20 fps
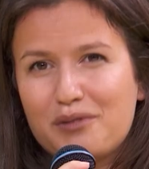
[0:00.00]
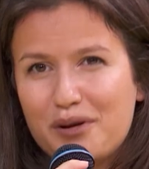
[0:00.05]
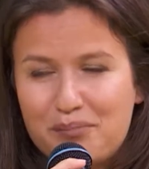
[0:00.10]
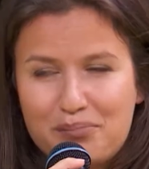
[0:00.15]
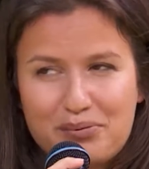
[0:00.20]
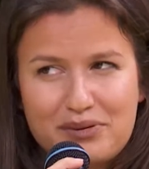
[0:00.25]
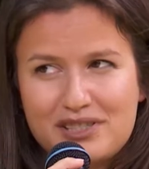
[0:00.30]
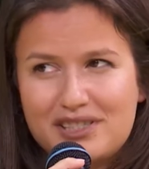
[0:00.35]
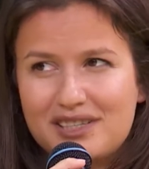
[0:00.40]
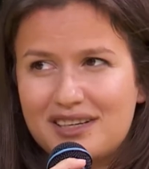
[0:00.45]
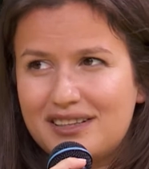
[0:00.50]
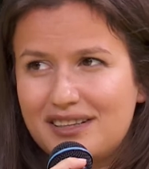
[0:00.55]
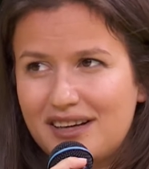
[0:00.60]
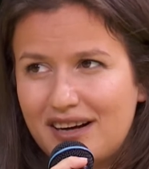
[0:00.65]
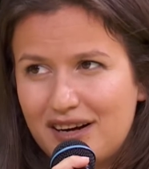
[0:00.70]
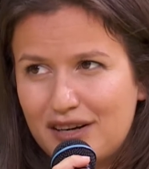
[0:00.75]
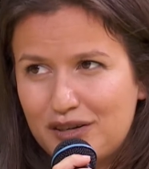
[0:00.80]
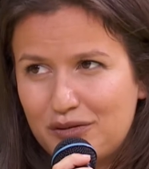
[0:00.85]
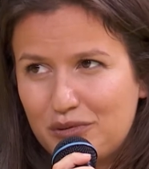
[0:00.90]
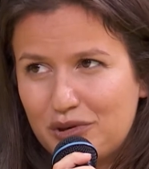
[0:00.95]
we appreciate the
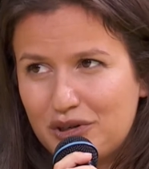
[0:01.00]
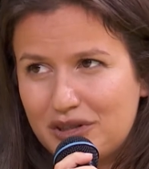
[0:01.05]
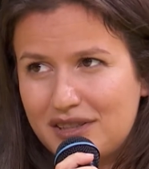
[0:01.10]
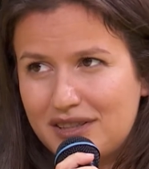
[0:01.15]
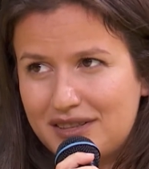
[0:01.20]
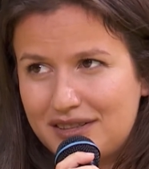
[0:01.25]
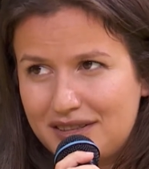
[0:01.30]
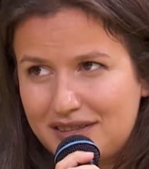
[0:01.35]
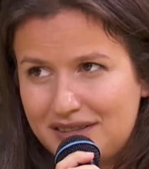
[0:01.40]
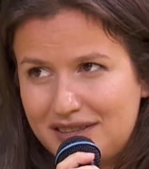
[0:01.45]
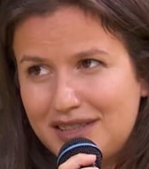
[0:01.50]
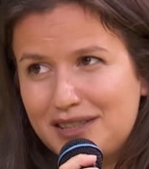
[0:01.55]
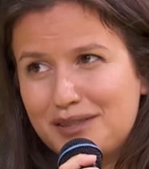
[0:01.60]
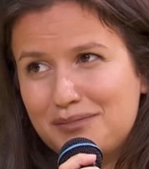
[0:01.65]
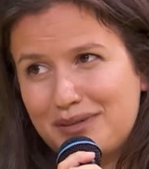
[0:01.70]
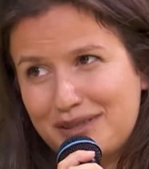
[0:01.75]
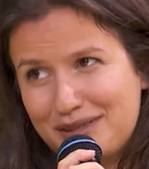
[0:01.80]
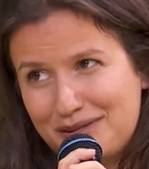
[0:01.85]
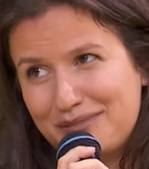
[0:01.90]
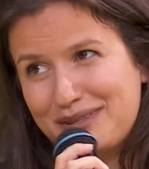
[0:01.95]
hard work that they
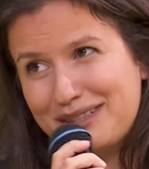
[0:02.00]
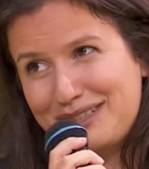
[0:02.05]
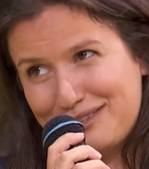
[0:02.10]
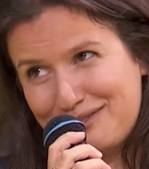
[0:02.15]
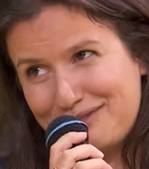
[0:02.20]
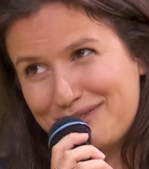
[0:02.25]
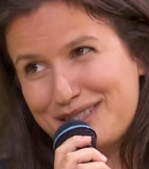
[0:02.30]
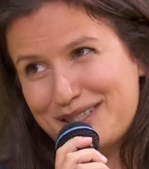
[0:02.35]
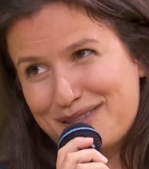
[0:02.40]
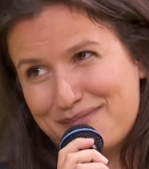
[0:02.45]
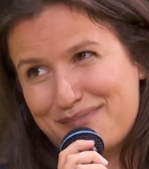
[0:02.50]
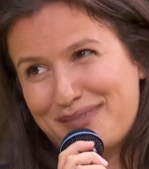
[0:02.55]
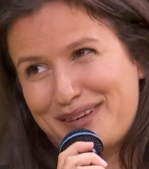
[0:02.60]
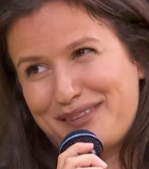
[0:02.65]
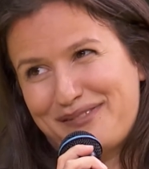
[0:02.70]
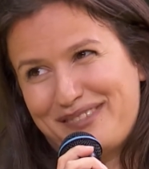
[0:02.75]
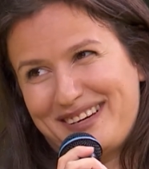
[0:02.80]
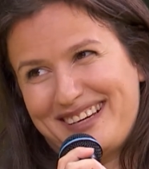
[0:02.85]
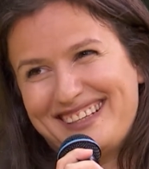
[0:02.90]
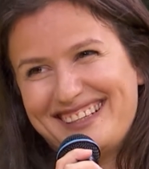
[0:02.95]
did, but we need to
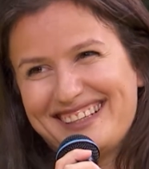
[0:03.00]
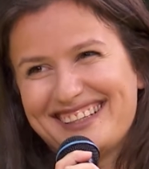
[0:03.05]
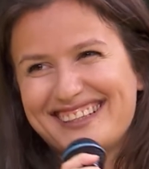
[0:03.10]
simplify.